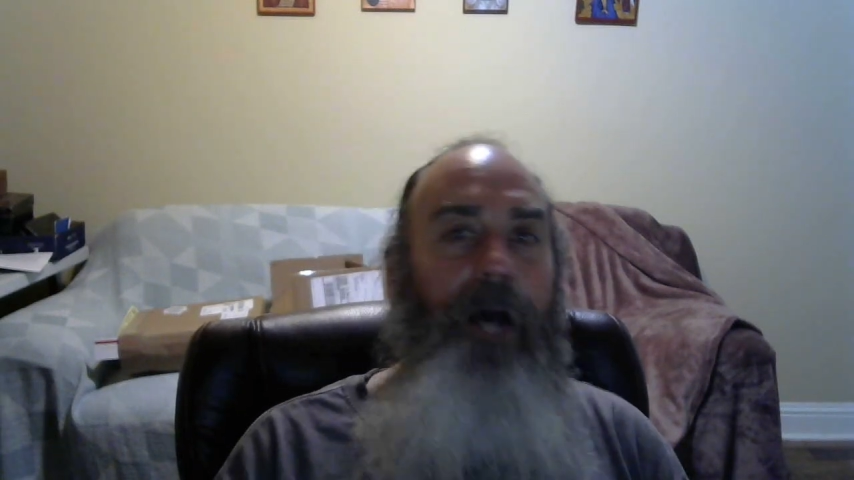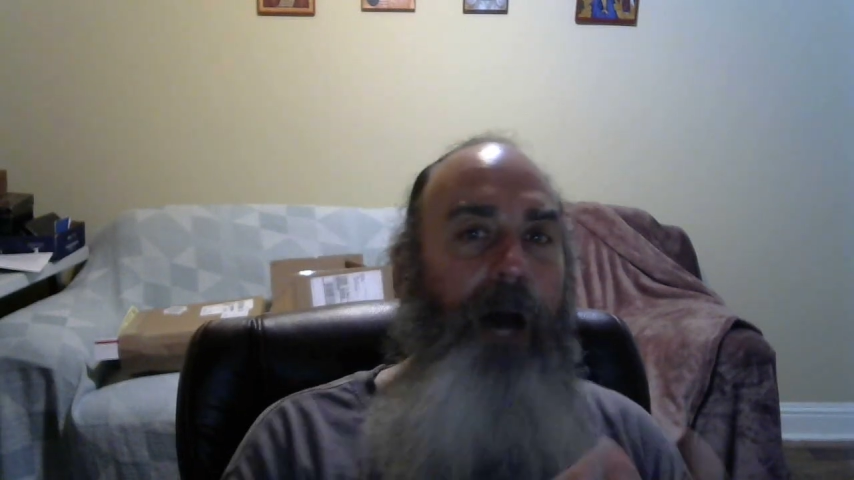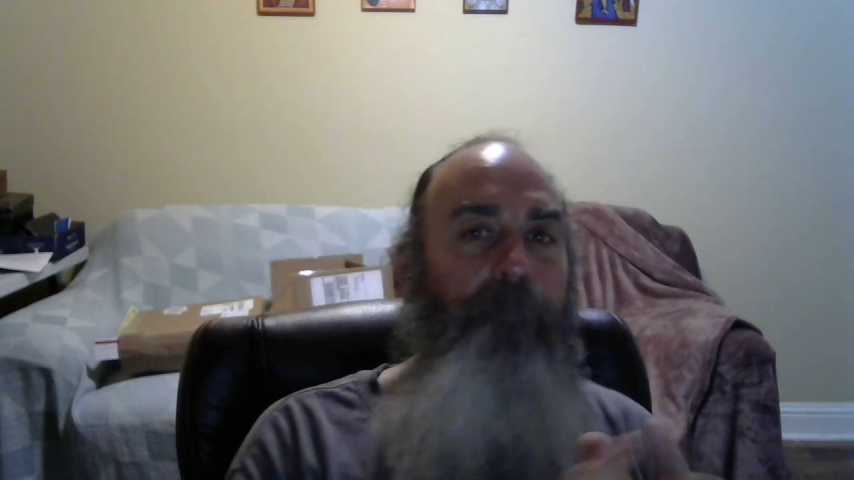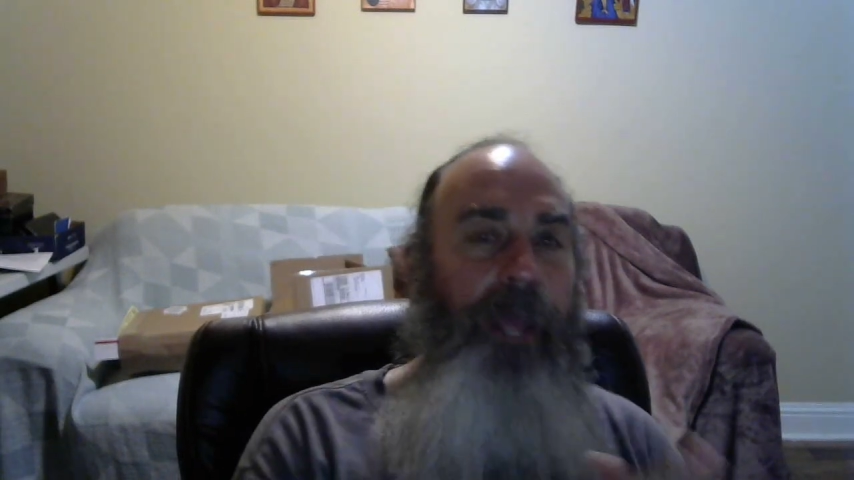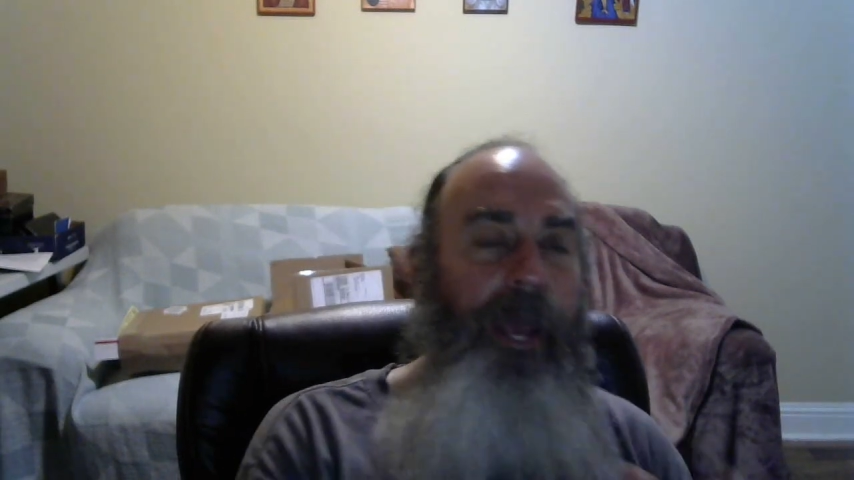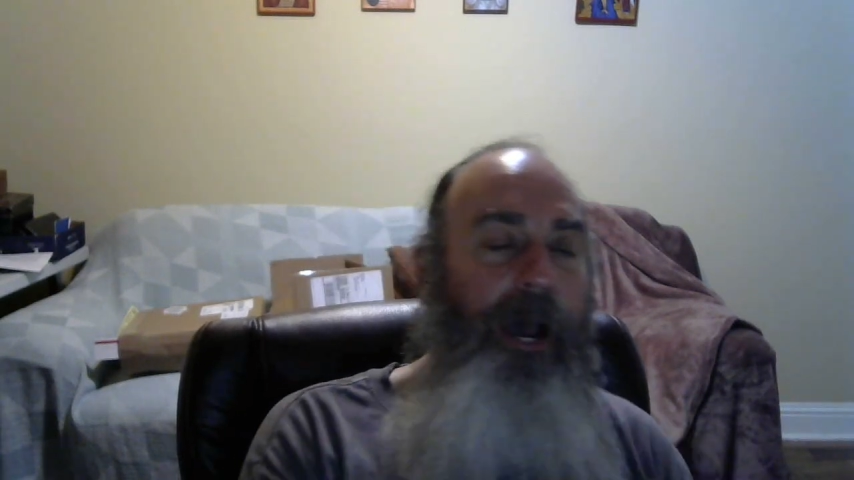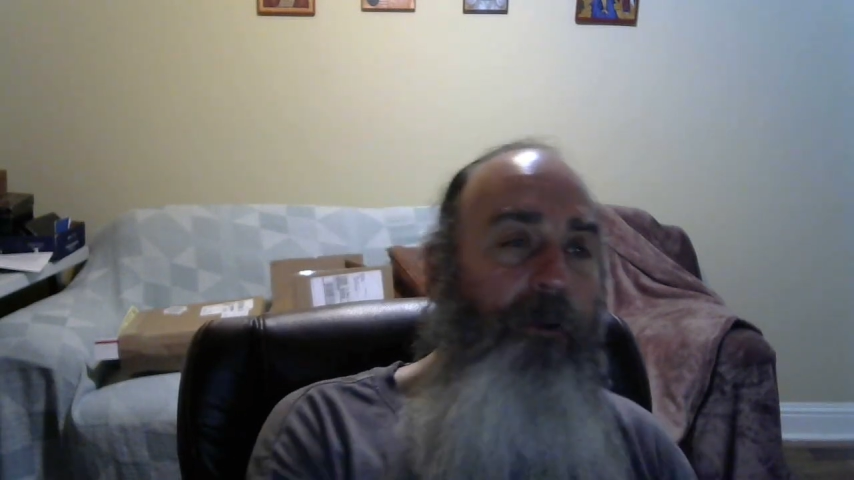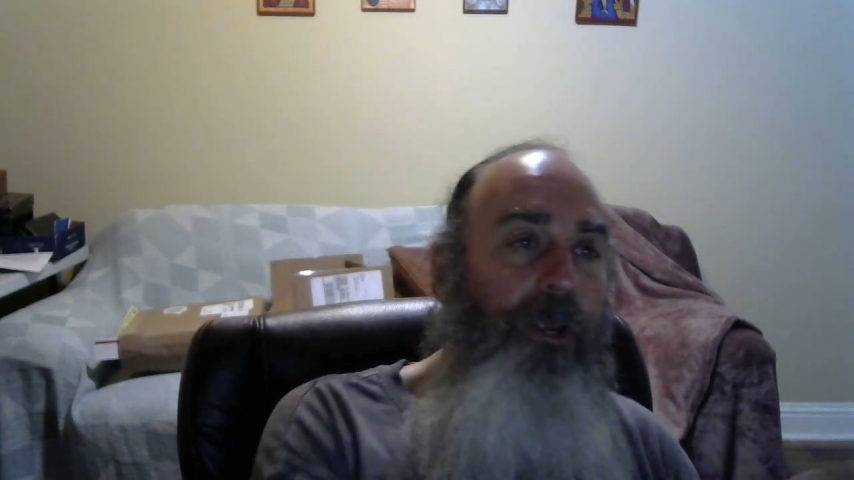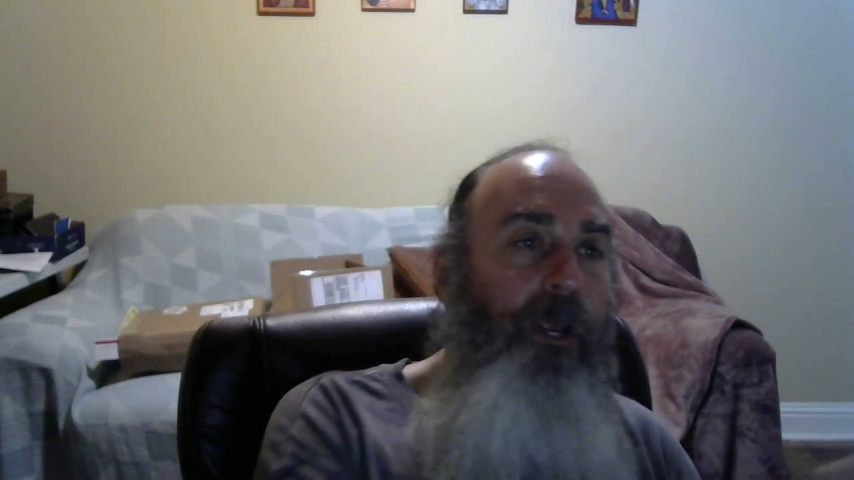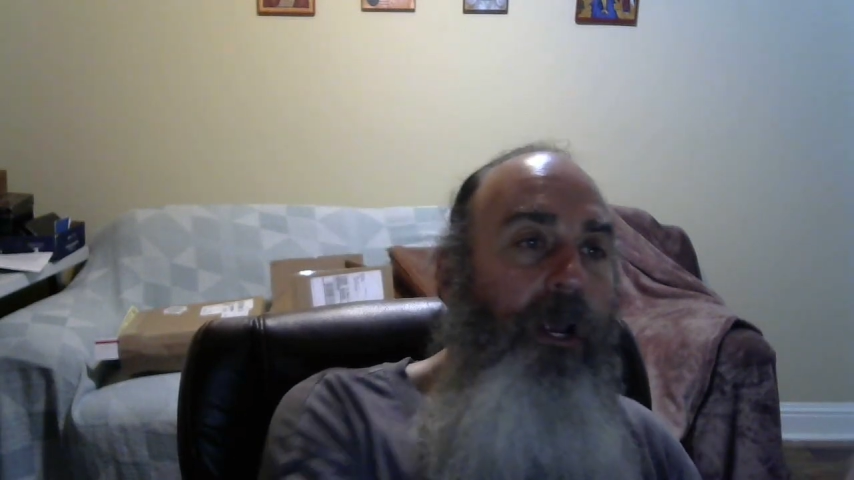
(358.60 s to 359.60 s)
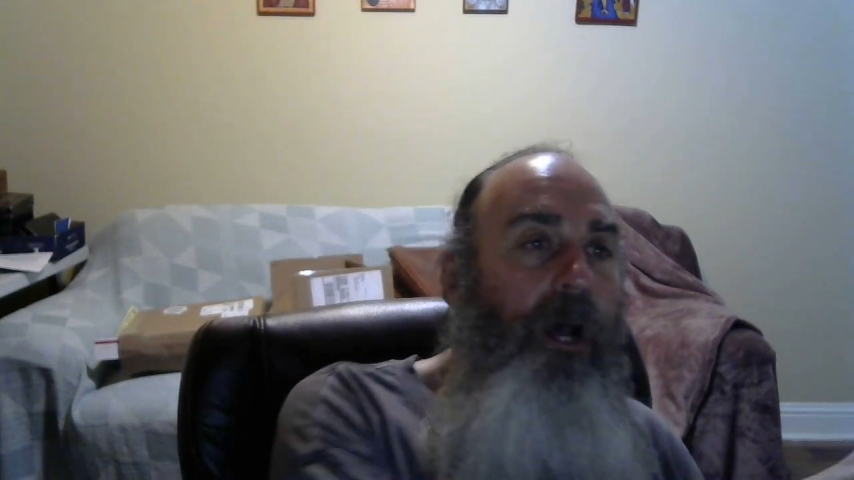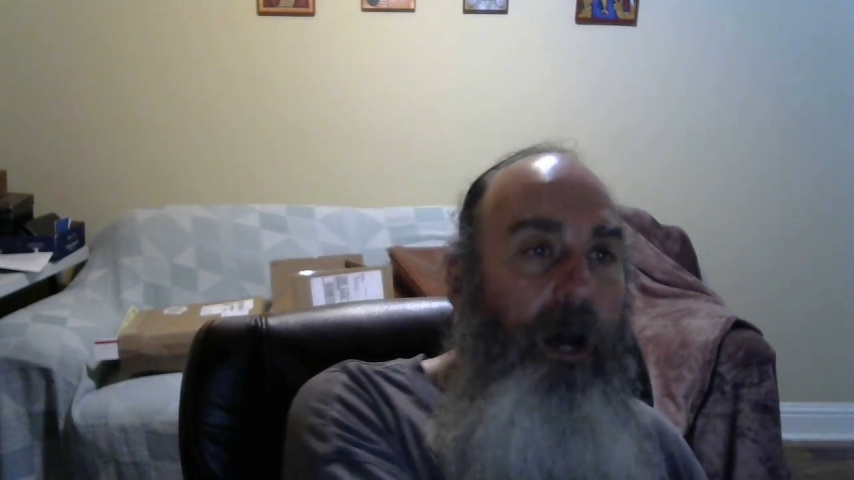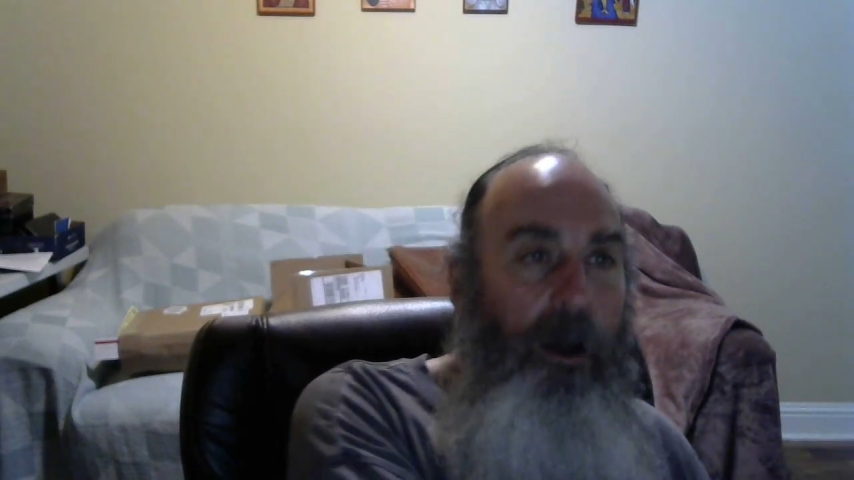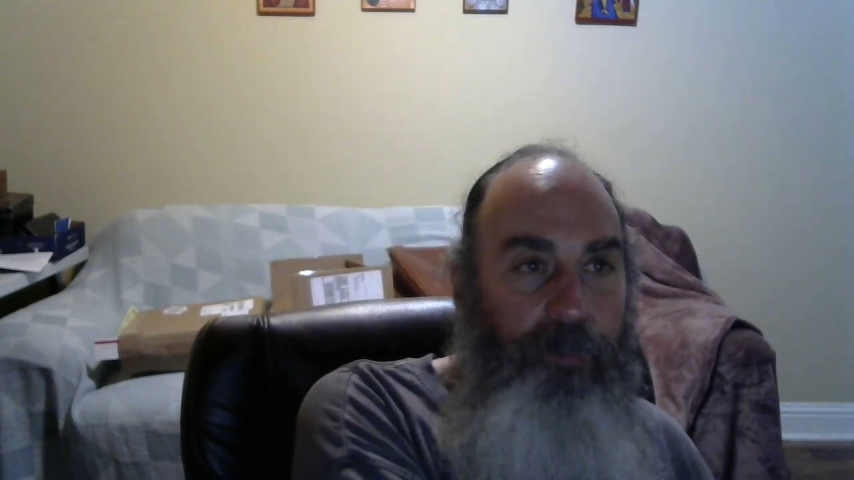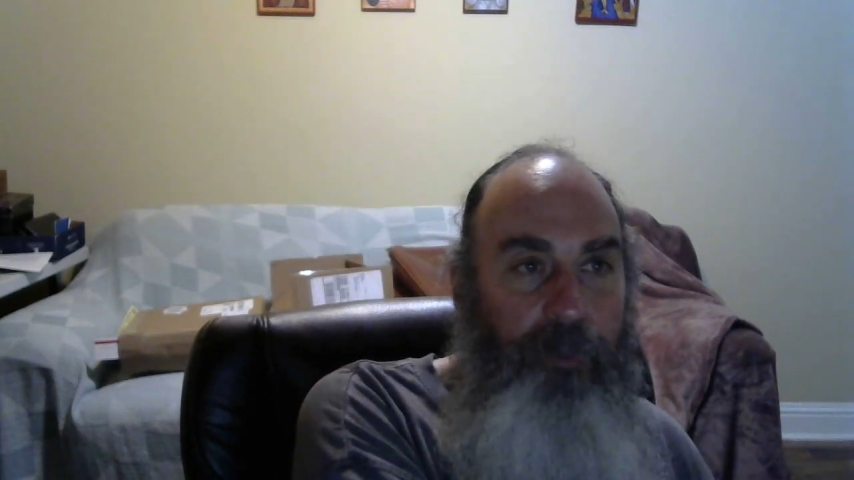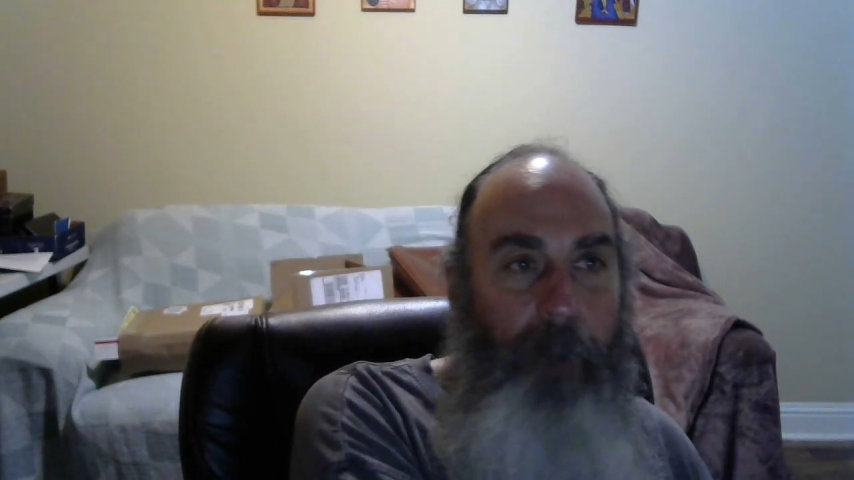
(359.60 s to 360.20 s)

opt out of the